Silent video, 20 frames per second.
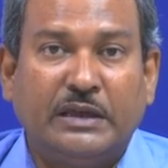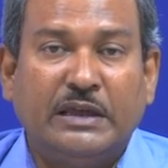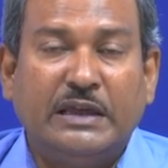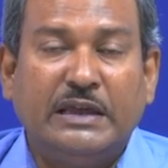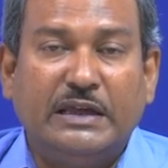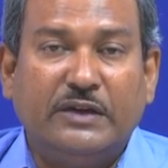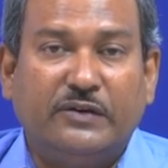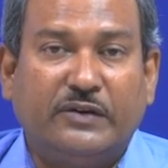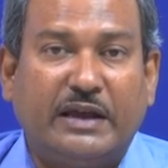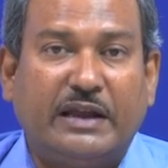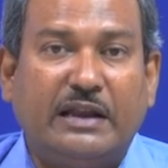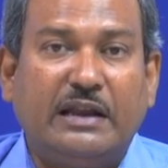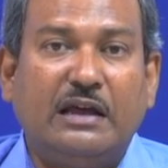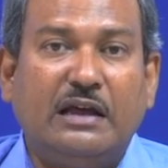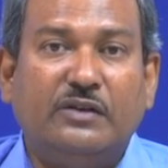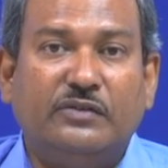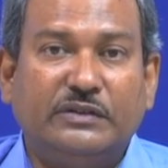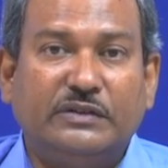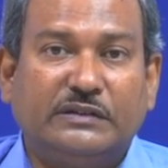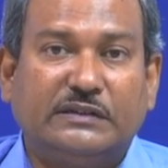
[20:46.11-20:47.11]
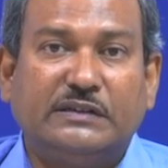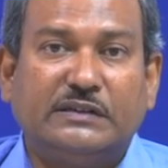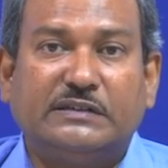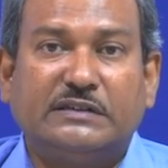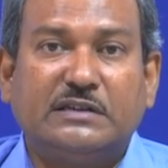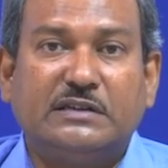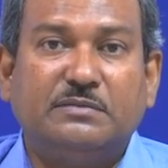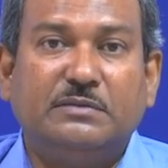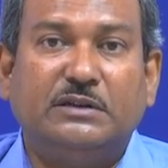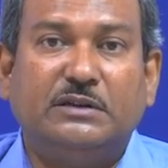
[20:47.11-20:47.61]
You can have a
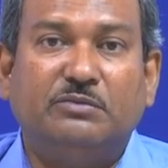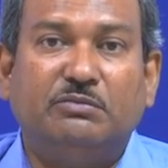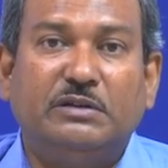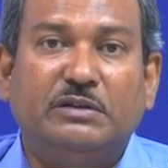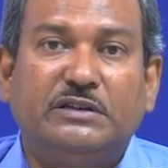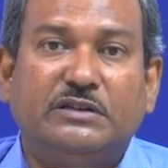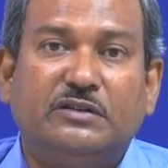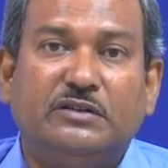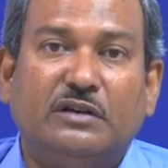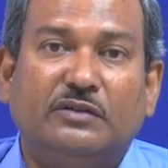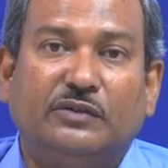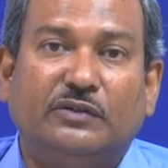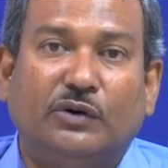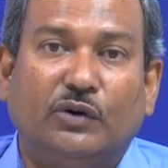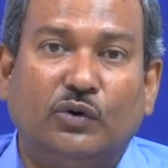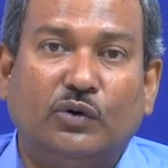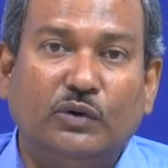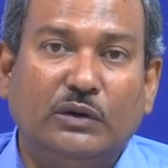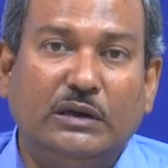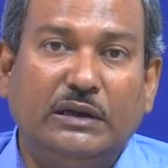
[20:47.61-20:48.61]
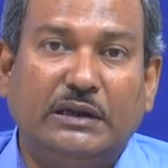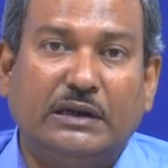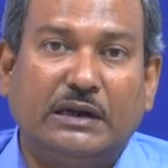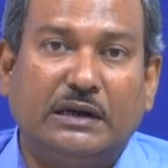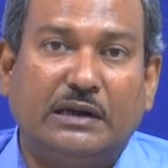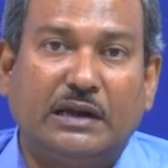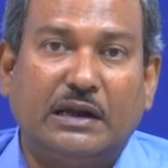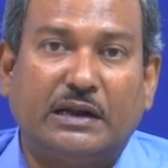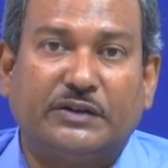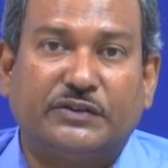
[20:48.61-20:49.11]
system in which you have only
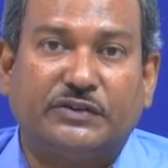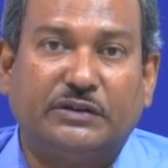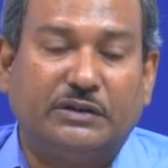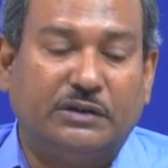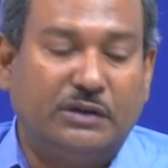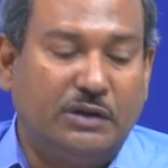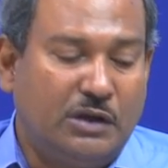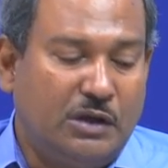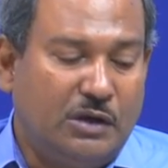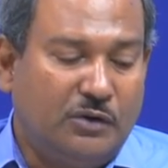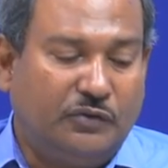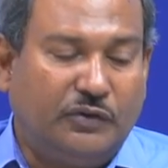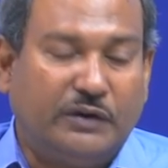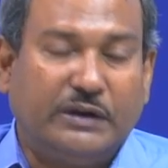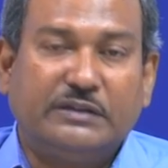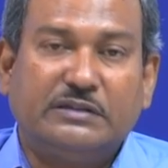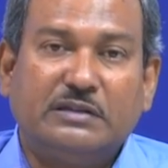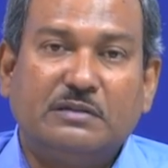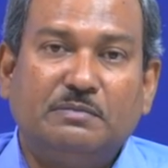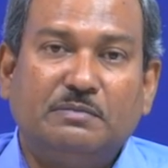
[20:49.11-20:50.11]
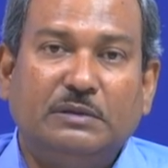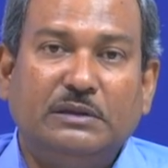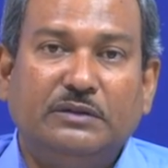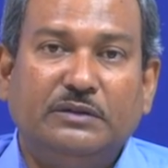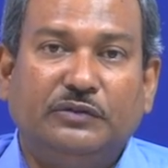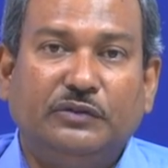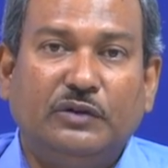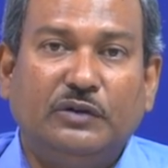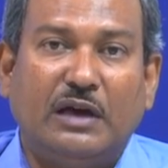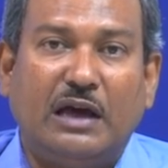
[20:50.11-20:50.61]
conduction. For example, if
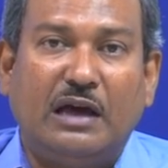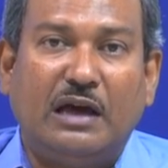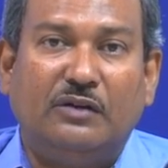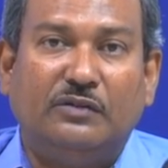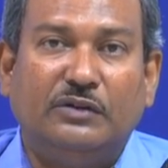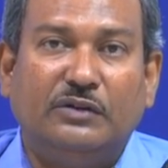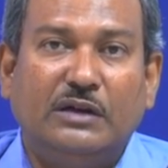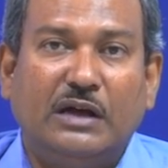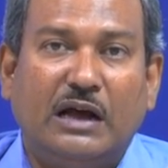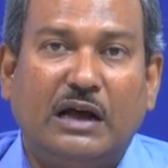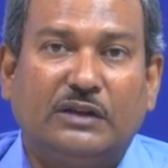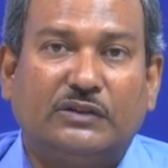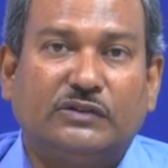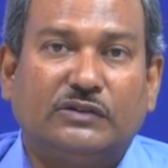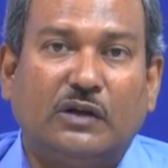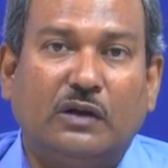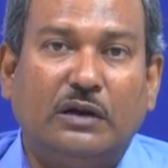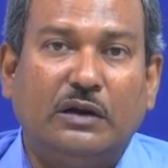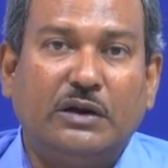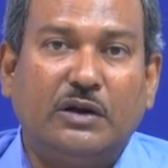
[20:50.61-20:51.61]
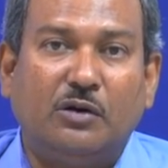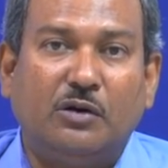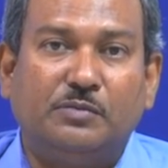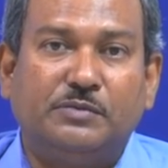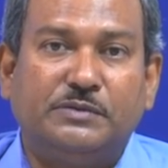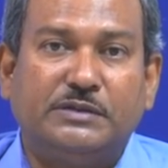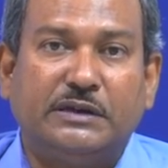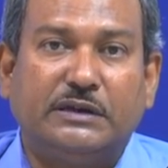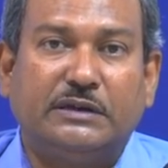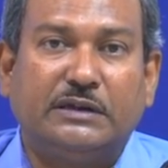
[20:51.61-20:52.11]
you have a solid
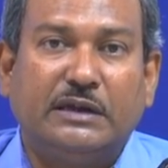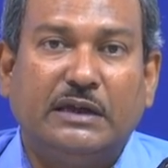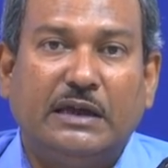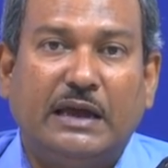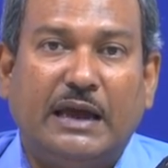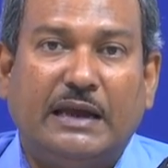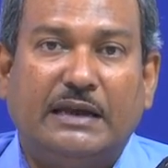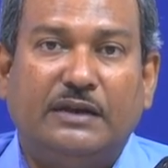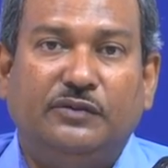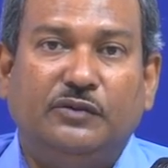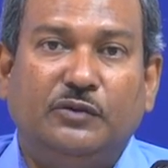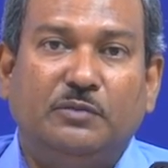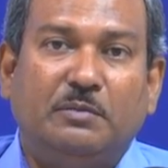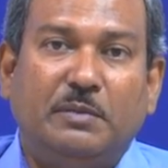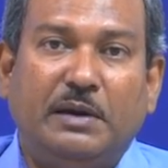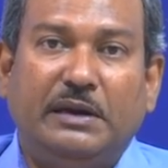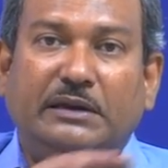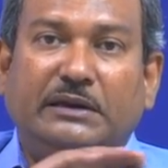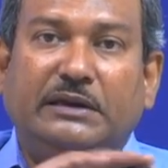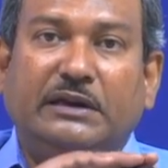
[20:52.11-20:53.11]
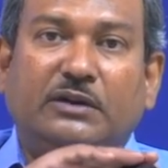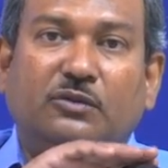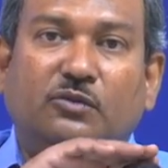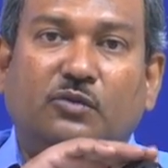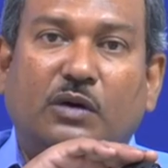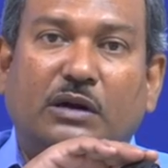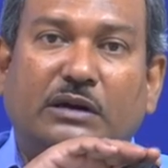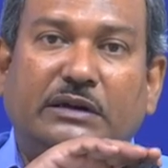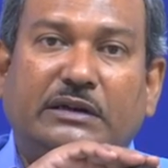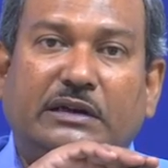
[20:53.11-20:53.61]
object and if you maintain
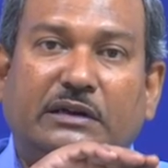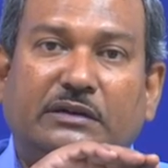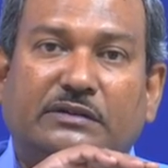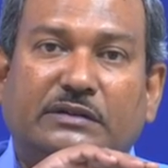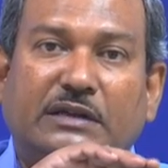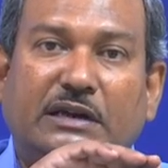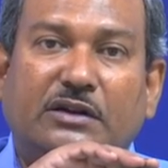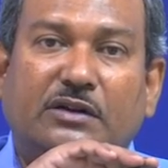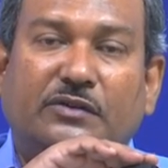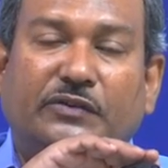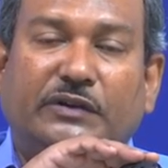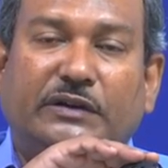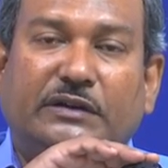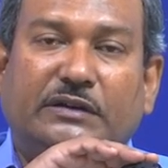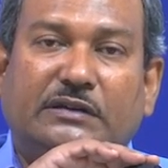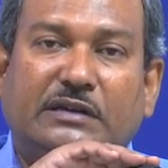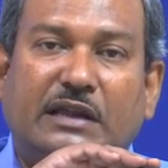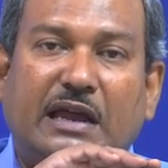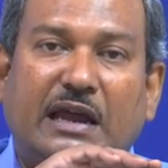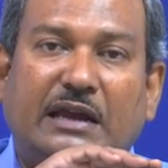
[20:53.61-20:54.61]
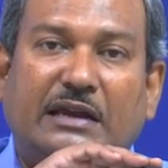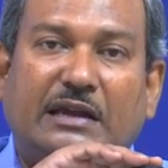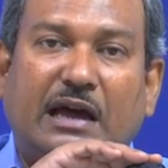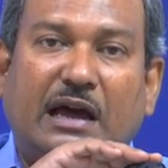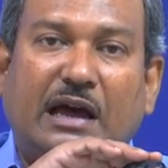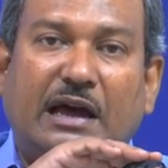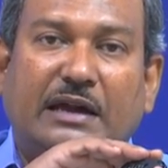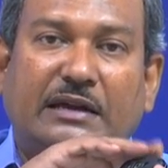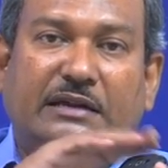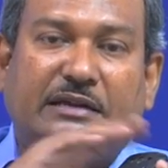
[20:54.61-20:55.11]
one side of it at a
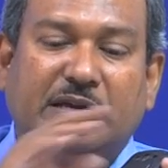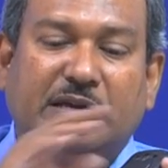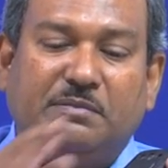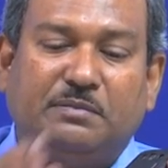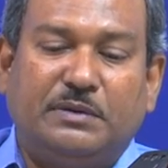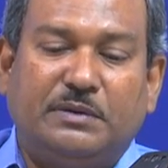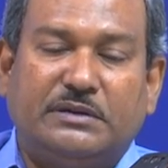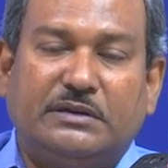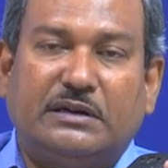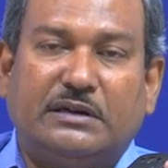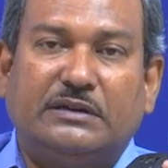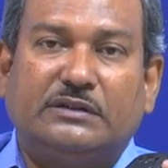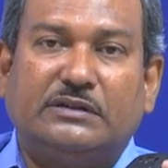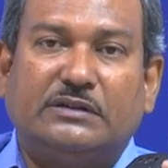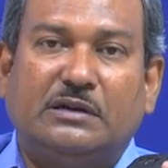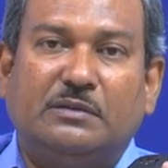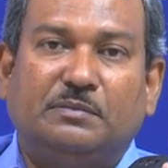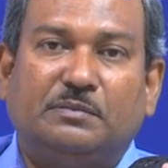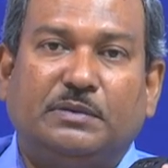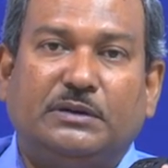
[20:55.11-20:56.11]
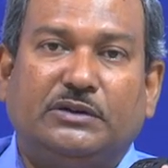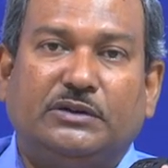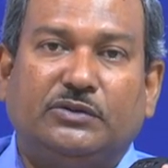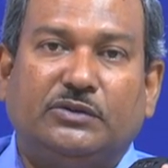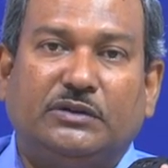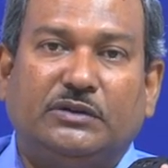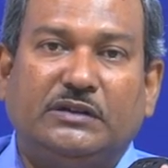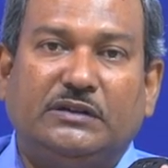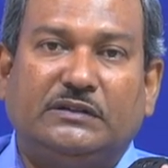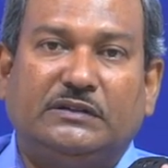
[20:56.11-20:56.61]
higher temperature as compared to
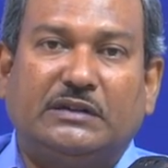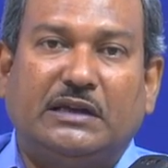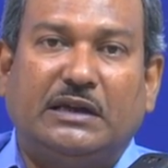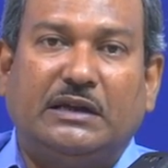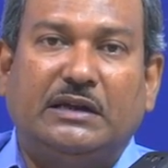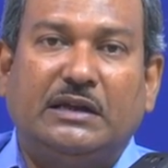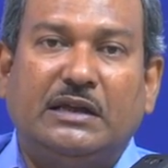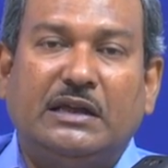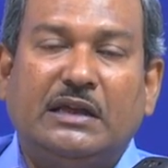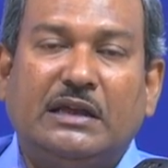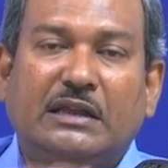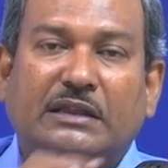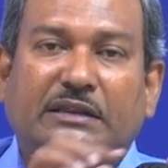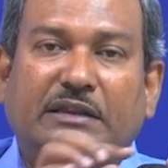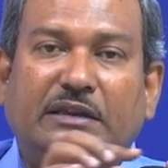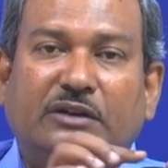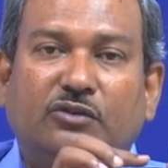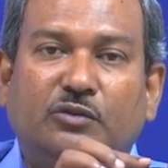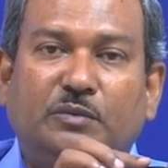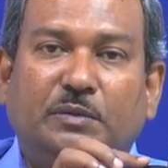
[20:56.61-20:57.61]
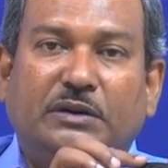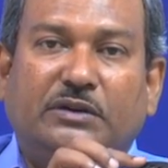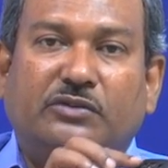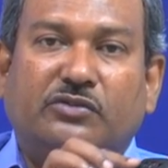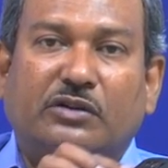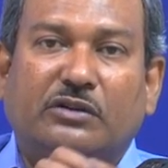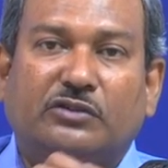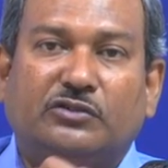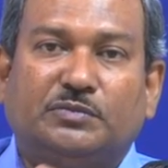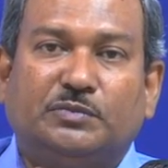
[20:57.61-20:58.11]
this side, there would be
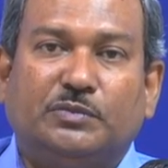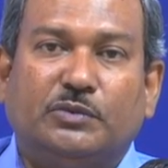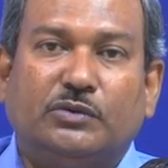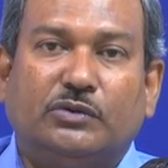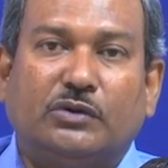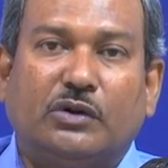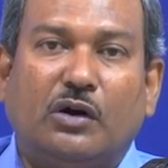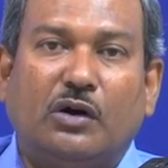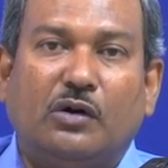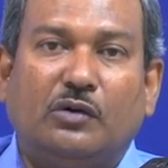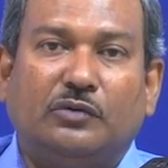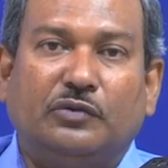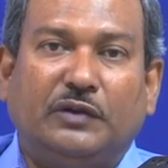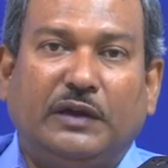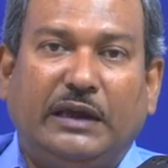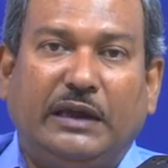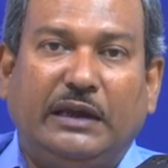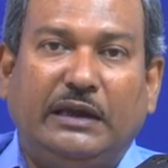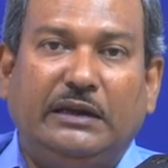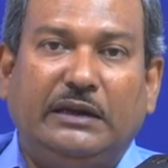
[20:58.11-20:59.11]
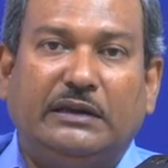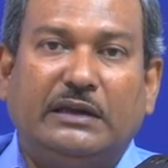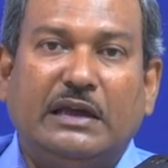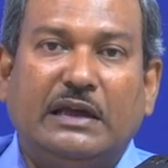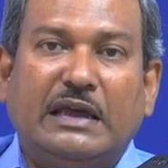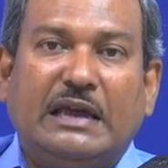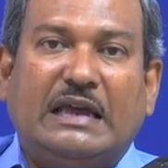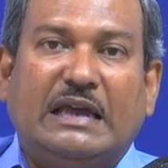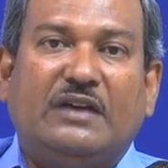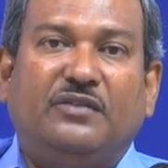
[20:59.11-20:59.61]
transport of heat
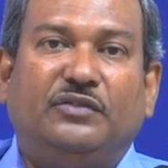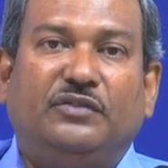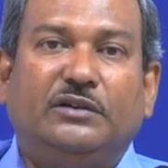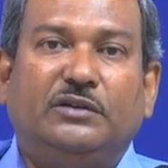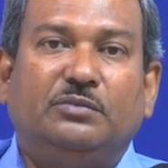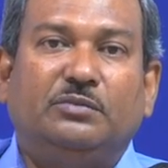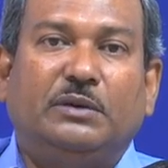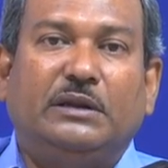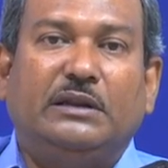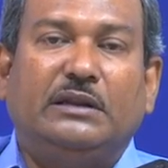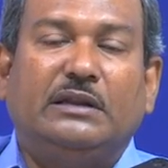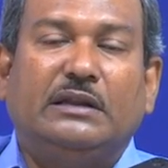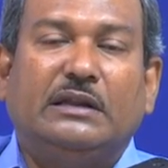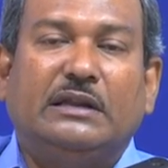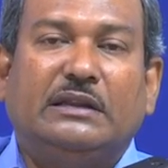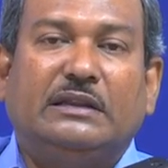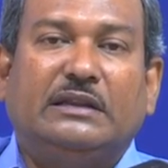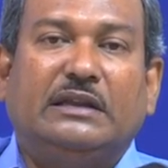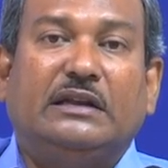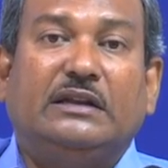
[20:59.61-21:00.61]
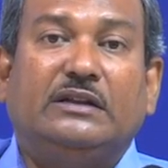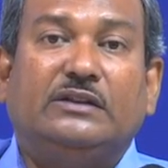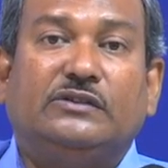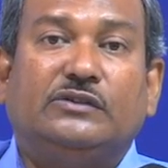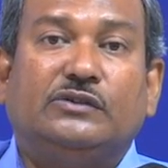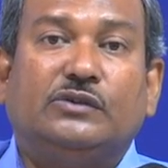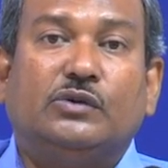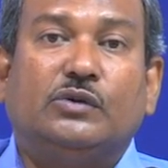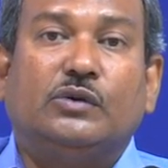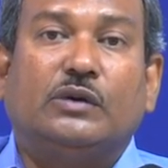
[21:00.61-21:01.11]
even when there is
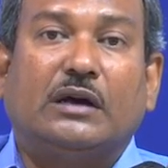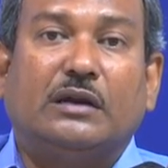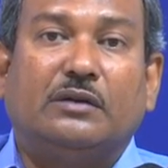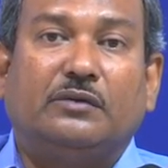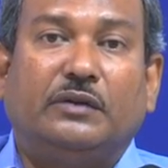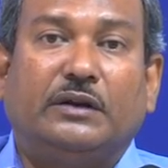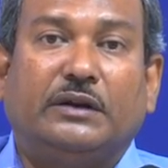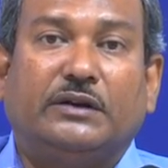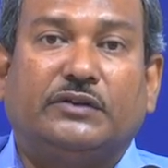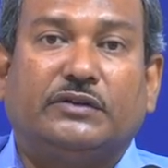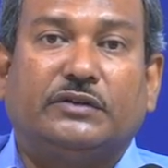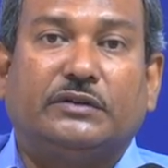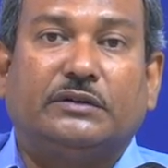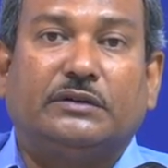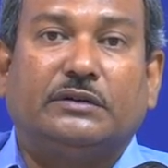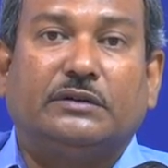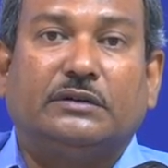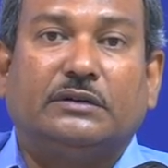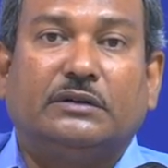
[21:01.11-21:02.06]
no convection.